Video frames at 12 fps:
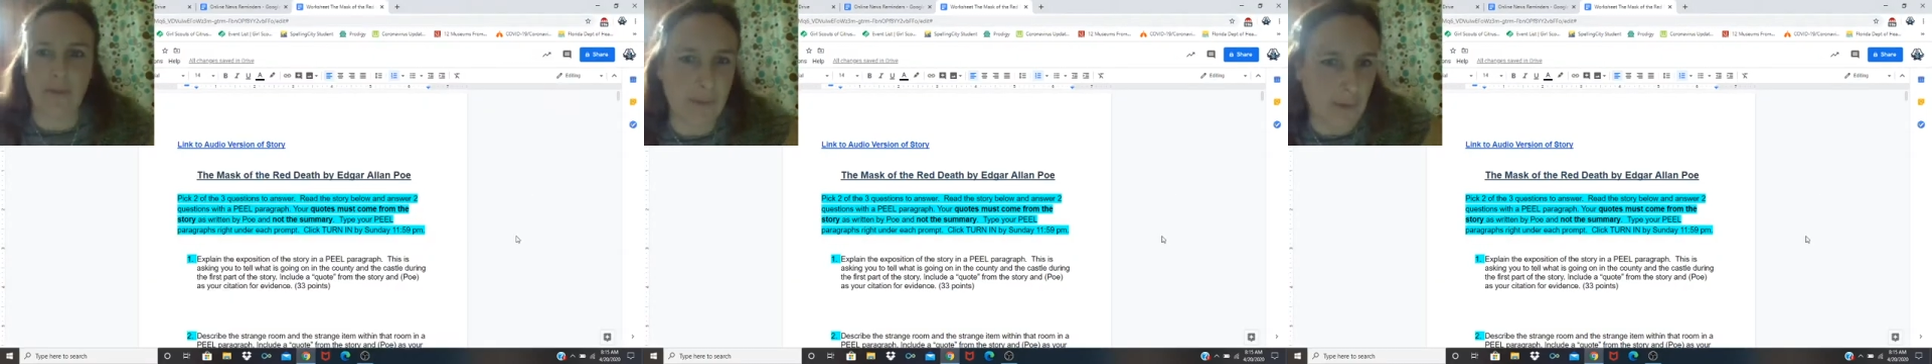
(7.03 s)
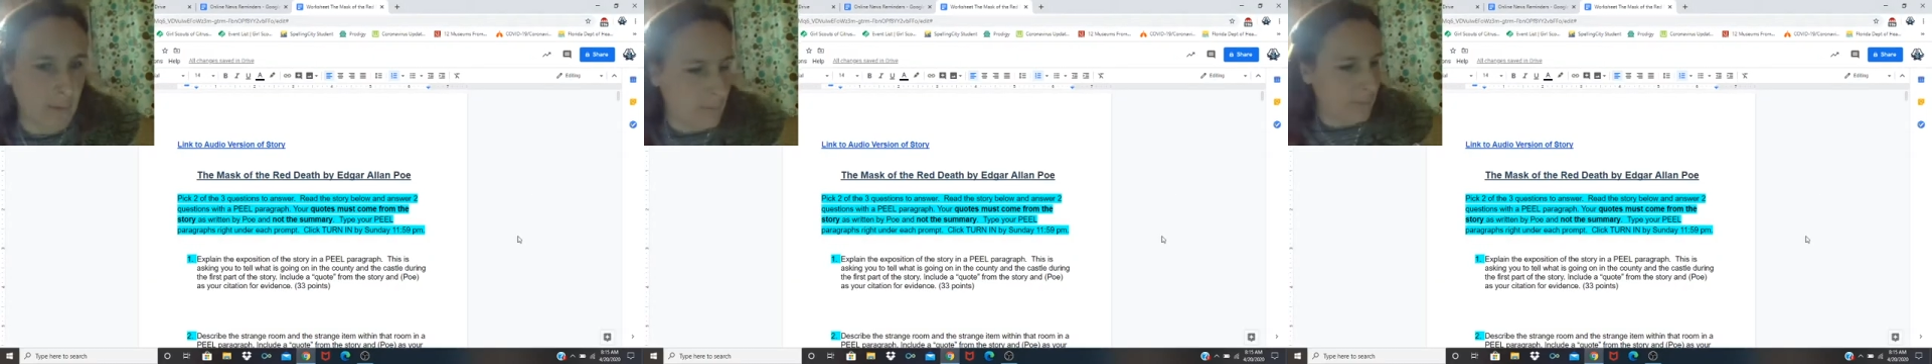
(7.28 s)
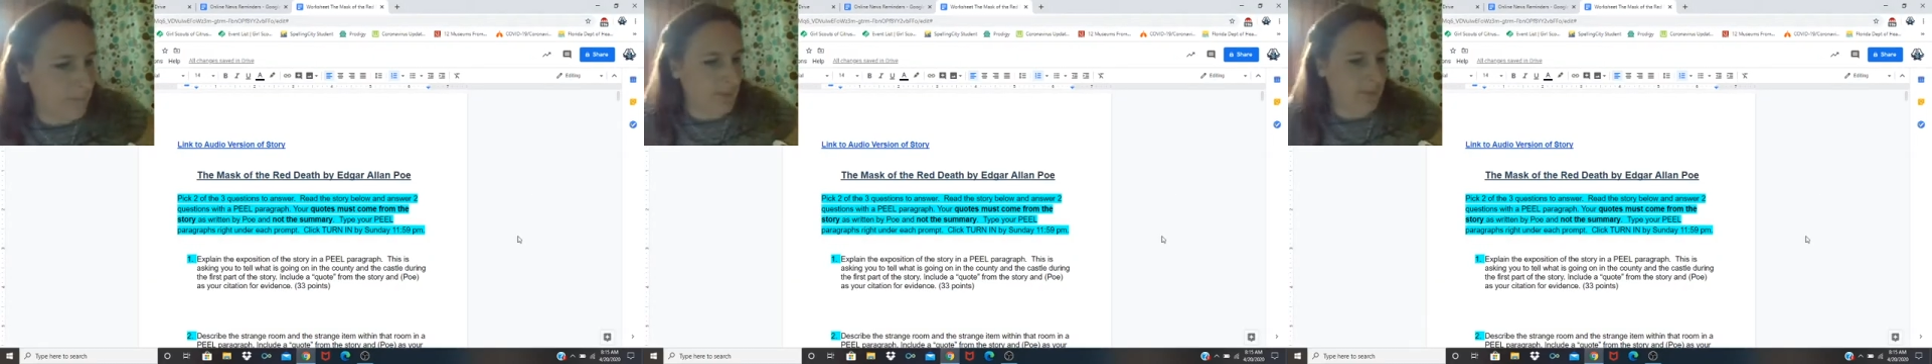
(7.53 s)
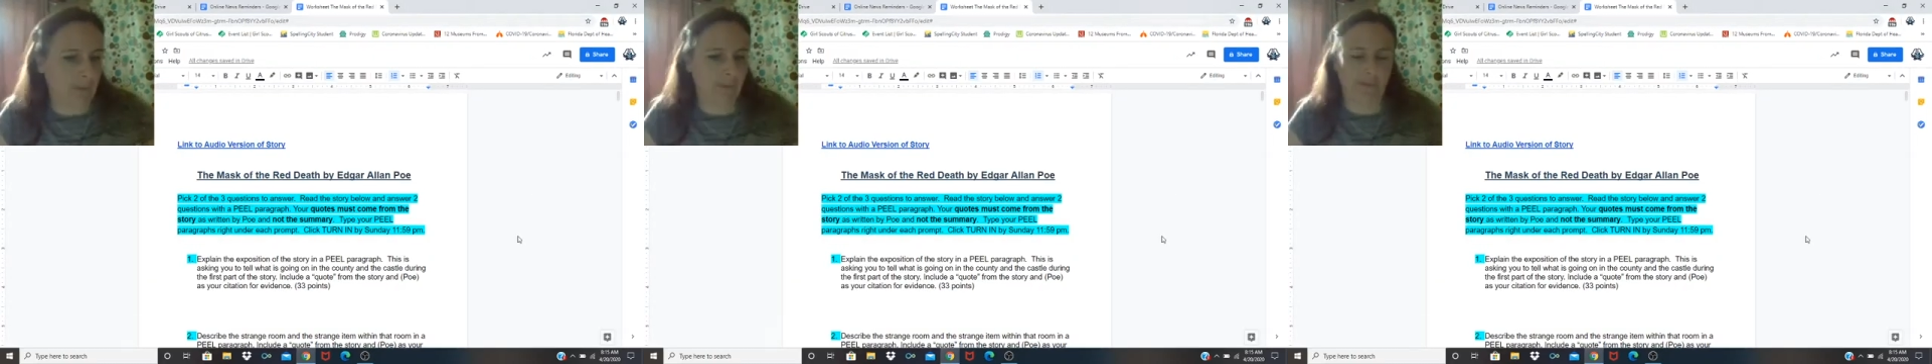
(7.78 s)
news we
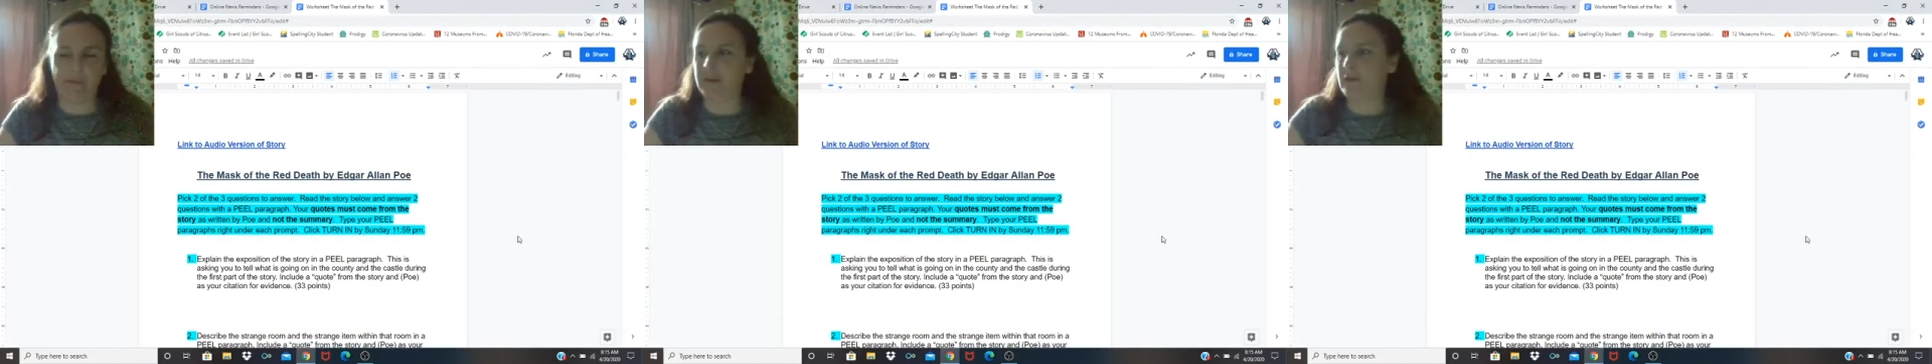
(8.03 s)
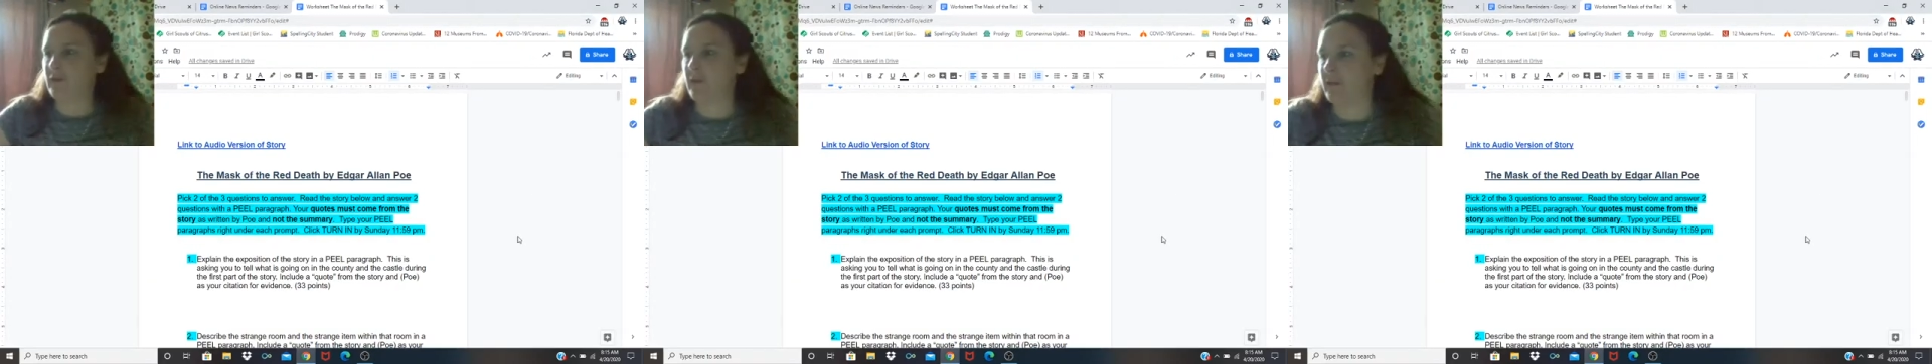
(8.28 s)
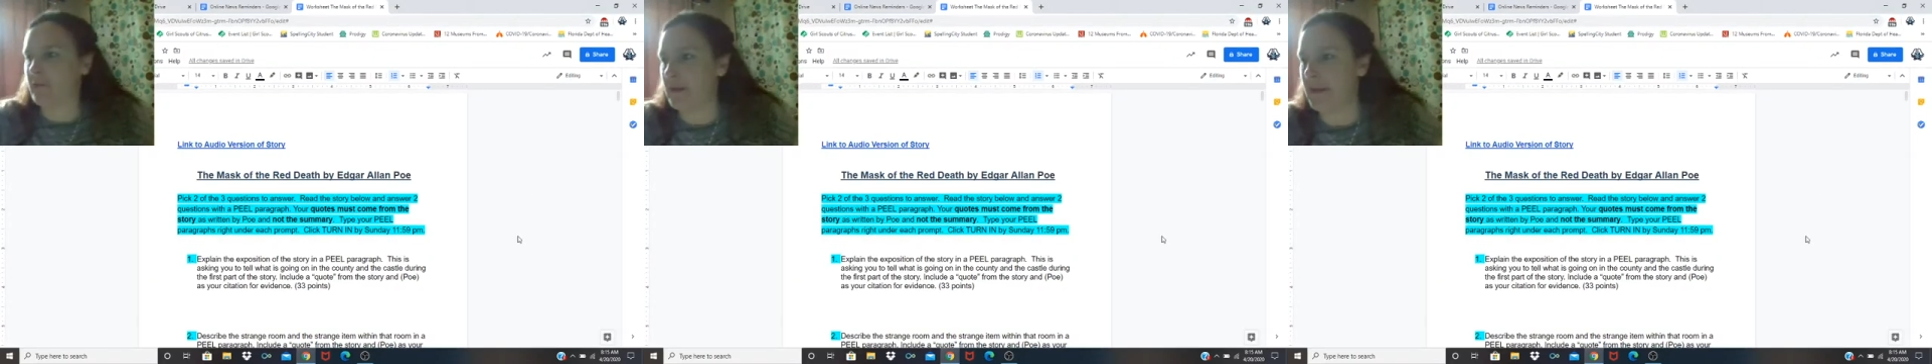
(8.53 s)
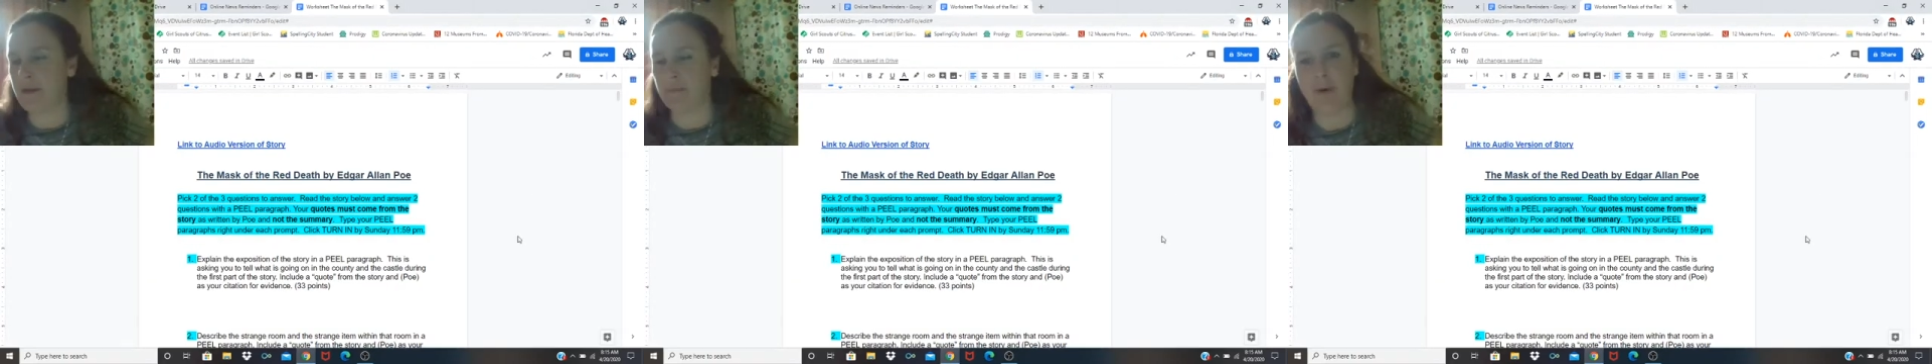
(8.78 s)
won't see each other
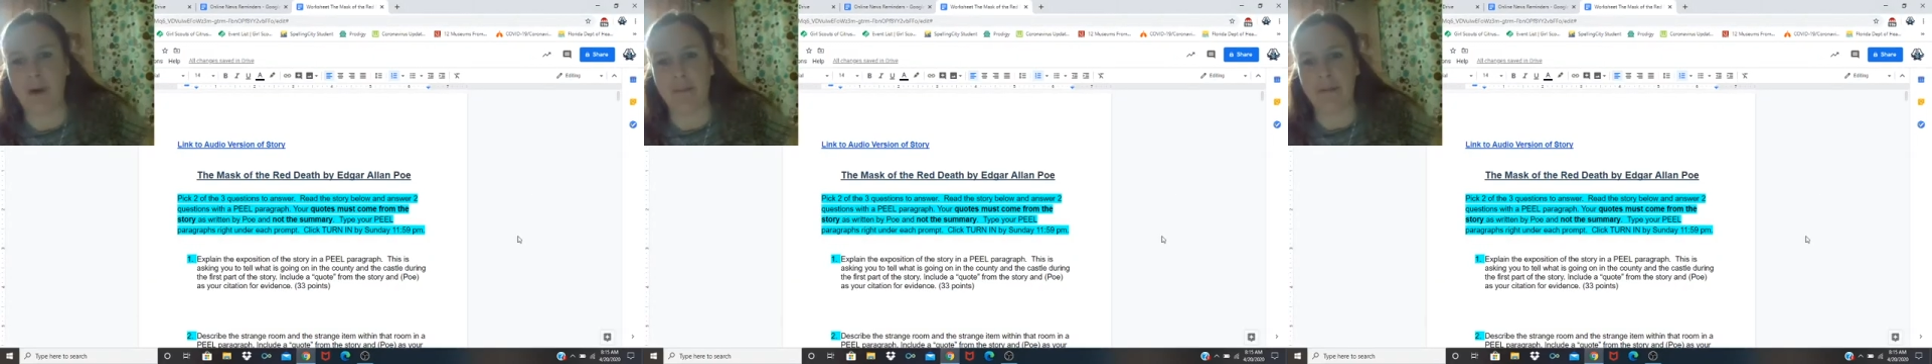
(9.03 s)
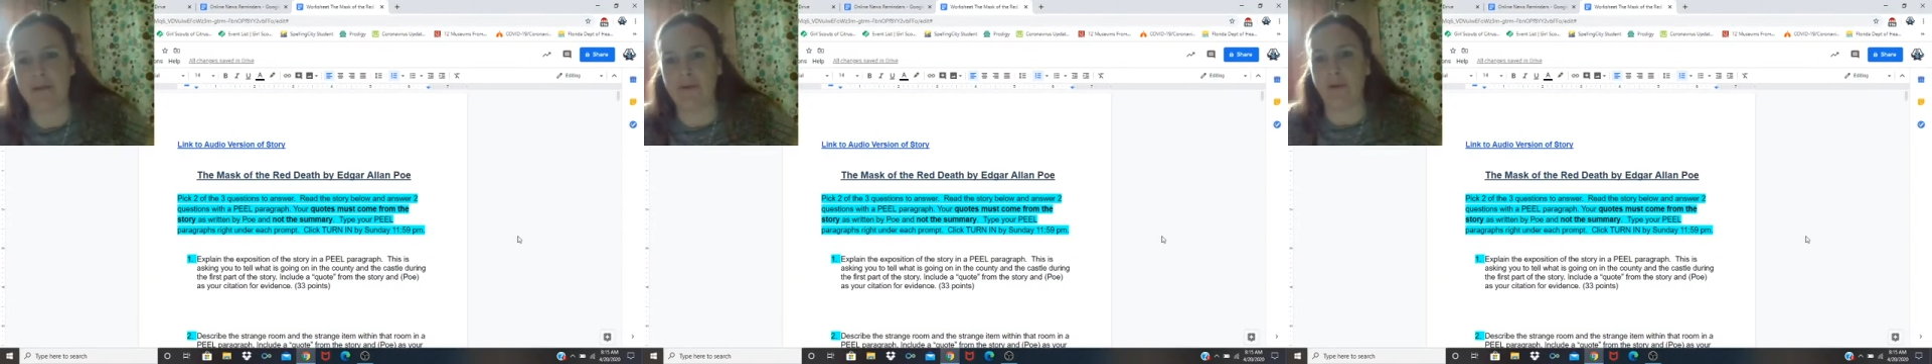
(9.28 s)
again probably till